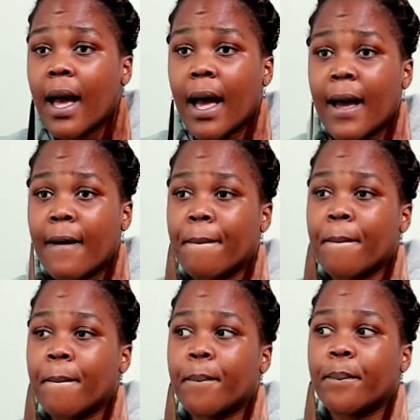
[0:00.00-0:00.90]

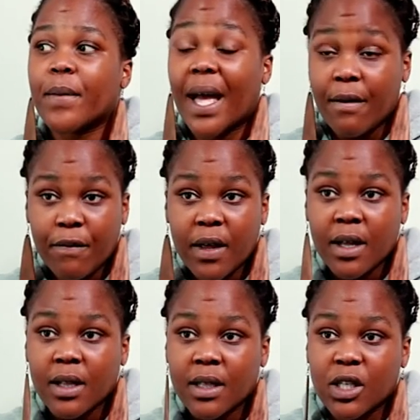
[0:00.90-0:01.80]
I
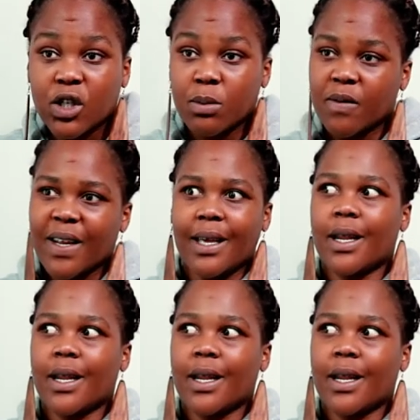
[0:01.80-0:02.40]
feel, in terms of like